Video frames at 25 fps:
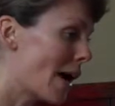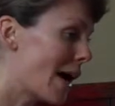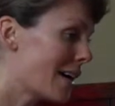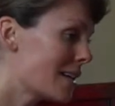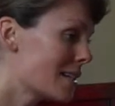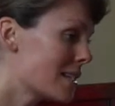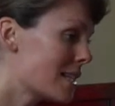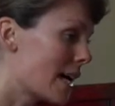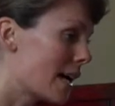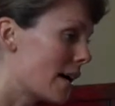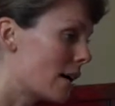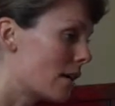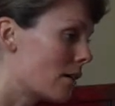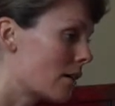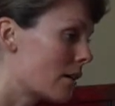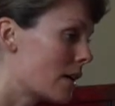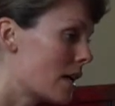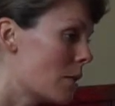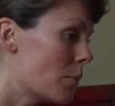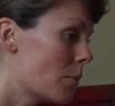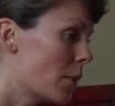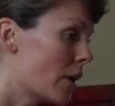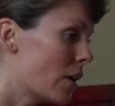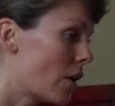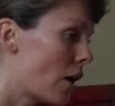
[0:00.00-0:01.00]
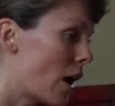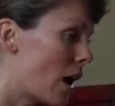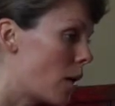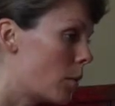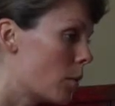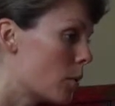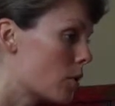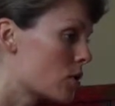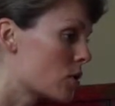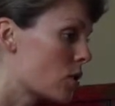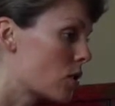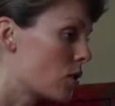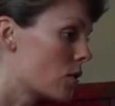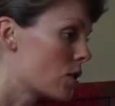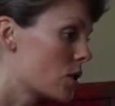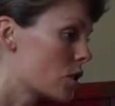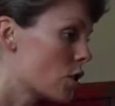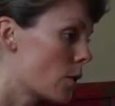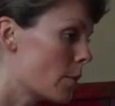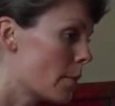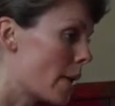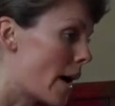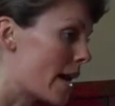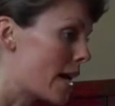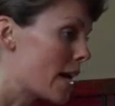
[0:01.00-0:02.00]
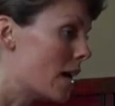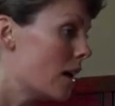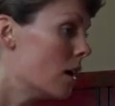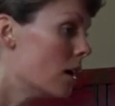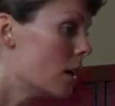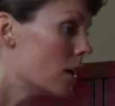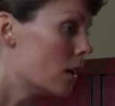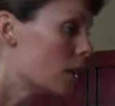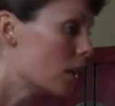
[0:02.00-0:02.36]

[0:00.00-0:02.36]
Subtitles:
exhale, keeping your elbows close to your body,